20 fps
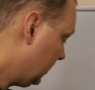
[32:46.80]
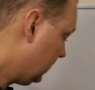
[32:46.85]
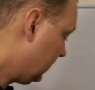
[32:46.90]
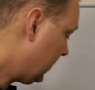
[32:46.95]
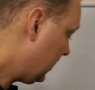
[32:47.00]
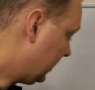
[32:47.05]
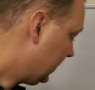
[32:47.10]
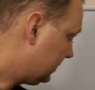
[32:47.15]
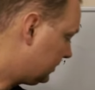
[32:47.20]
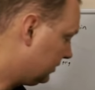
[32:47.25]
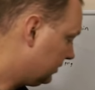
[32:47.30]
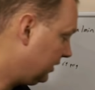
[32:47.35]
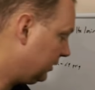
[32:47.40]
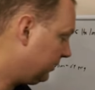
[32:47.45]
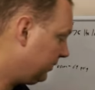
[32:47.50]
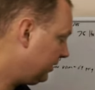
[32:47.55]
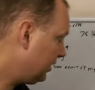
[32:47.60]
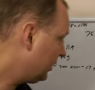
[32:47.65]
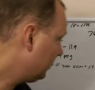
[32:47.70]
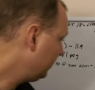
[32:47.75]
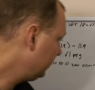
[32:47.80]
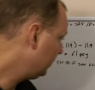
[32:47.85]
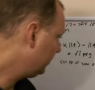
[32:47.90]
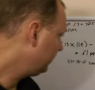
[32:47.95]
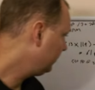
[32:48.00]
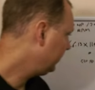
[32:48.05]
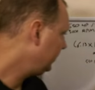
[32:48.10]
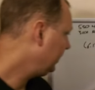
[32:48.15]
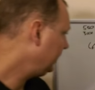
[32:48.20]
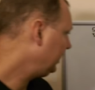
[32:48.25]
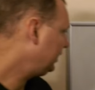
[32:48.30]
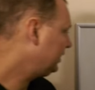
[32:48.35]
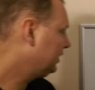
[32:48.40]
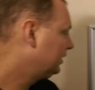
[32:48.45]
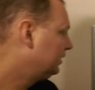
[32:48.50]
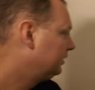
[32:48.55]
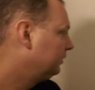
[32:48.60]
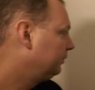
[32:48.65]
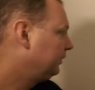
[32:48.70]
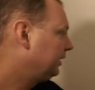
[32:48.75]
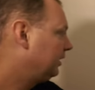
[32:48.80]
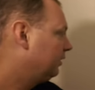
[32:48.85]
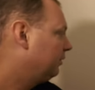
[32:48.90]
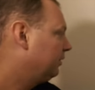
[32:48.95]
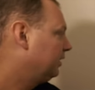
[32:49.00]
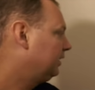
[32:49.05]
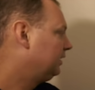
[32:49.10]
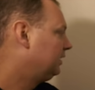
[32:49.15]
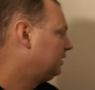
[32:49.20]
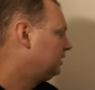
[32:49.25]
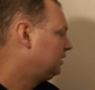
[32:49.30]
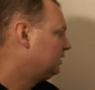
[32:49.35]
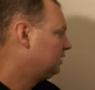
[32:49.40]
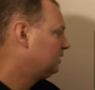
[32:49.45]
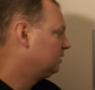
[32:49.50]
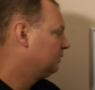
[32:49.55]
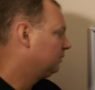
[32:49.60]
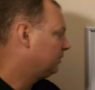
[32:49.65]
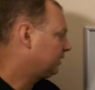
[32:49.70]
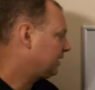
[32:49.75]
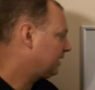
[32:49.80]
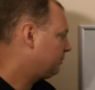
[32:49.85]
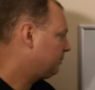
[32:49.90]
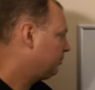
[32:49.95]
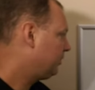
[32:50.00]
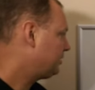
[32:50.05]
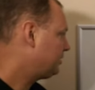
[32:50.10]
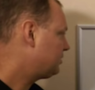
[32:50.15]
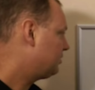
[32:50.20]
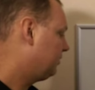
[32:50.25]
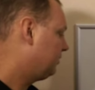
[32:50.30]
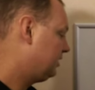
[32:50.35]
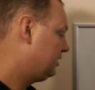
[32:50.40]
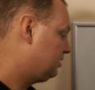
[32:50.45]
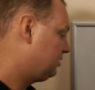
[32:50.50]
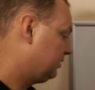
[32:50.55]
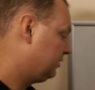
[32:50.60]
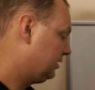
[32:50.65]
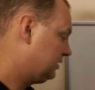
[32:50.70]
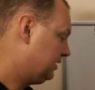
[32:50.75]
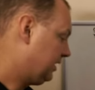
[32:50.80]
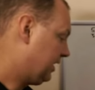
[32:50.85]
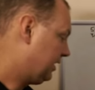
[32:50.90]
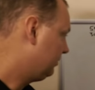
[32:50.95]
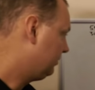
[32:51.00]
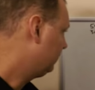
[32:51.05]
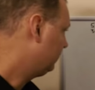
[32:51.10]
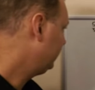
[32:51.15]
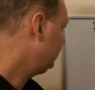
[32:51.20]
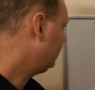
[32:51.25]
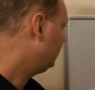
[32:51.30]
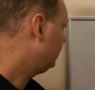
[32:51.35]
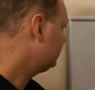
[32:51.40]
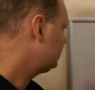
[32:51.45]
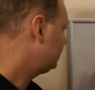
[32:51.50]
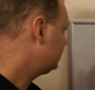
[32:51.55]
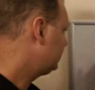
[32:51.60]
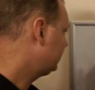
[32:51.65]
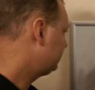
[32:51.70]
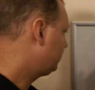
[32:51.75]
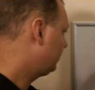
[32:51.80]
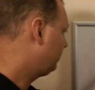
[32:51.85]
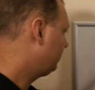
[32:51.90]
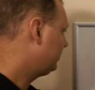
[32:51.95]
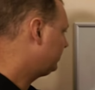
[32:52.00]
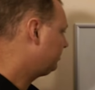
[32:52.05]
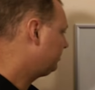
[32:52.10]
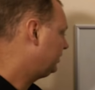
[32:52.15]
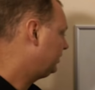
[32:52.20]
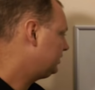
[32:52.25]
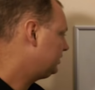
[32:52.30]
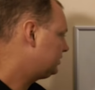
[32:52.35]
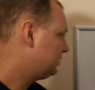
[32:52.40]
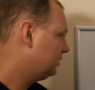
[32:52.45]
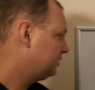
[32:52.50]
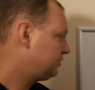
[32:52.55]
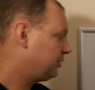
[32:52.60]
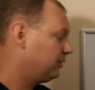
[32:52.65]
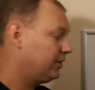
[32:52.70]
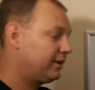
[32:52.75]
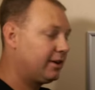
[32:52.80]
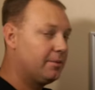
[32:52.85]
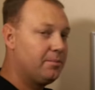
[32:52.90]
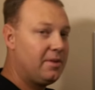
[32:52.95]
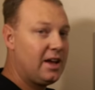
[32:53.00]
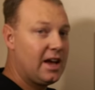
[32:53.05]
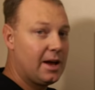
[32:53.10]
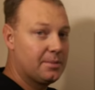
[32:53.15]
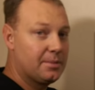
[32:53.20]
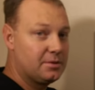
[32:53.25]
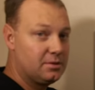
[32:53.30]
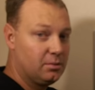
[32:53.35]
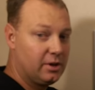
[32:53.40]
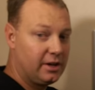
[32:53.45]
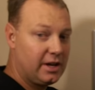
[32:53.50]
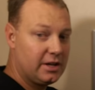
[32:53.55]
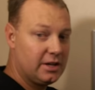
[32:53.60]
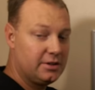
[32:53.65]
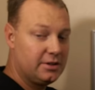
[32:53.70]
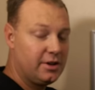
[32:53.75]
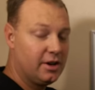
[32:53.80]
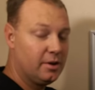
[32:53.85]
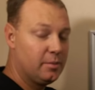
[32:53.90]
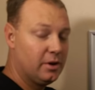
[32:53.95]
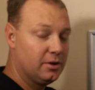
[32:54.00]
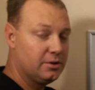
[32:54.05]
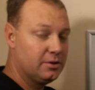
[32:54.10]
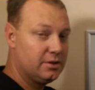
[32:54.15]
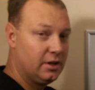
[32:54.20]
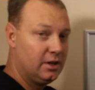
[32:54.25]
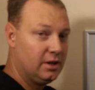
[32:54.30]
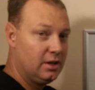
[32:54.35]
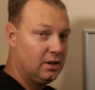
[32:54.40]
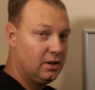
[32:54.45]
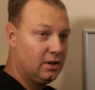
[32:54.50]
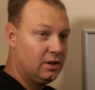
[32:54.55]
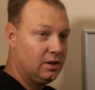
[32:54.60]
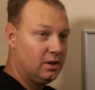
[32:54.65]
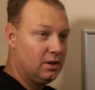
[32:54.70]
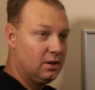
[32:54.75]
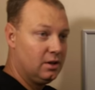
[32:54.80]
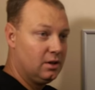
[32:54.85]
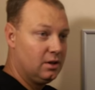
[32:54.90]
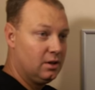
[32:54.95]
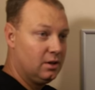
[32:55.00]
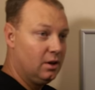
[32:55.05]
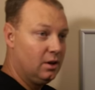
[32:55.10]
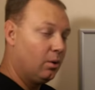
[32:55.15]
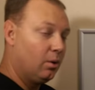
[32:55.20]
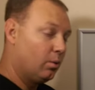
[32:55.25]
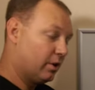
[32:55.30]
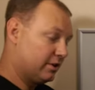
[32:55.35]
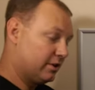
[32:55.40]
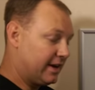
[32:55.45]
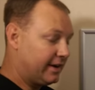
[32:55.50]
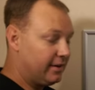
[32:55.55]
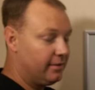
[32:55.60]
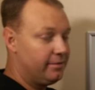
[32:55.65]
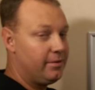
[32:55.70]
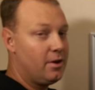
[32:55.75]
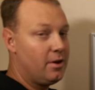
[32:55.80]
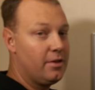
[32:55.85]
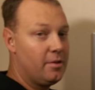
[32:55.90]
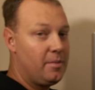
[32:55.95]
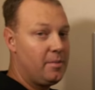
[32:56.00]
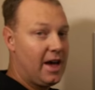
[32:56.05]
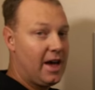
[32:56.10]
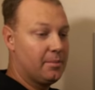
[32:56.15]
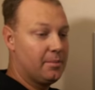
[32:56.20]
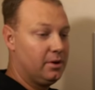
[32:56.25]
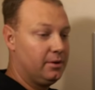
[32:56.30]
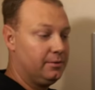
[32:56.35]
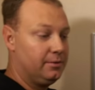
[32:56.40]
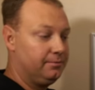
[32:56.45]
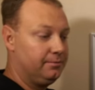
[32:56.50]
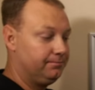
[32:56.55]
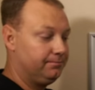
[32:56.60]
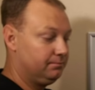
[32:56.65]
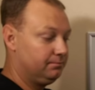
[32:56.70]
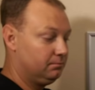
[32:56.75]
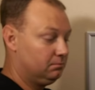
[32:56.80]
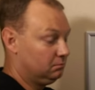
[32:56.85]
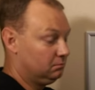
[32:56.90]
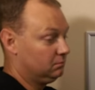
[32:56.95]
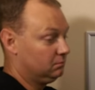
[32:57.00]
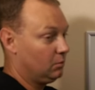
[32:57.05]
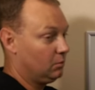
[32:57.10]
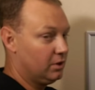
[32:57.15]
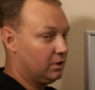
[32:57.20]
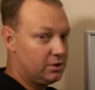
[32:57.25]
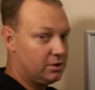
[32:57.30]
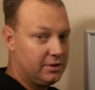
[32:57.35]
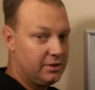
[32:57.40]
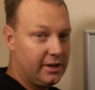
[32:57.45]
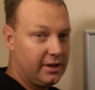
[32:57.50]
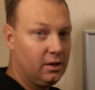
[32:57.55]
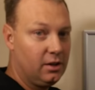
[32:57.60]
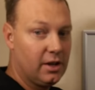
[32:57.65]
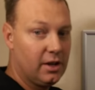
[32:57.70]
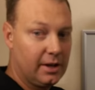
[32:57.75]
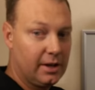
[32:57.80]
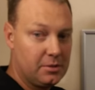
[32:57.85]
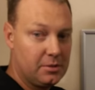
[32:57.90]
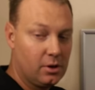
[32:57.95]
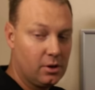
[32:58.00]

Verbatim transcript: All right, so here we are. We know what we need. We know what, what kind of pressure ratio is that? Well, we know it's a 6.13, so let's go look at maps. What kind of turbos? Where's that going to fall on the map? Let's go take a look.